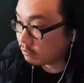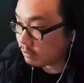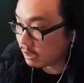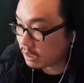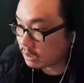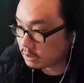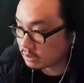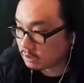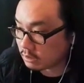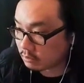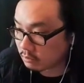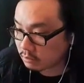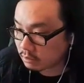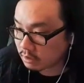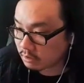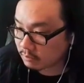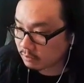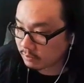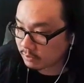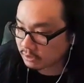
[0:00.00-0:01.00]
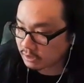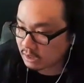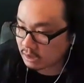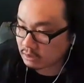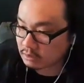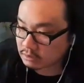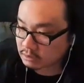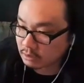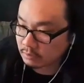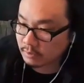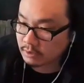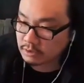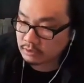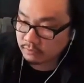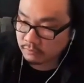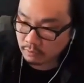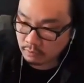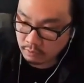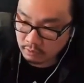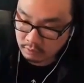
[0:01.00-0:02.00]
write the order number, but thank you so much
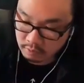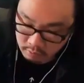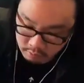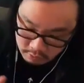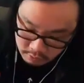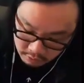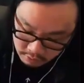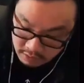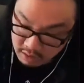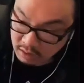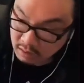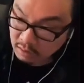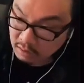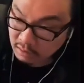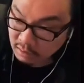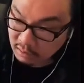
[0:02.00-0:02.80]
for ordering.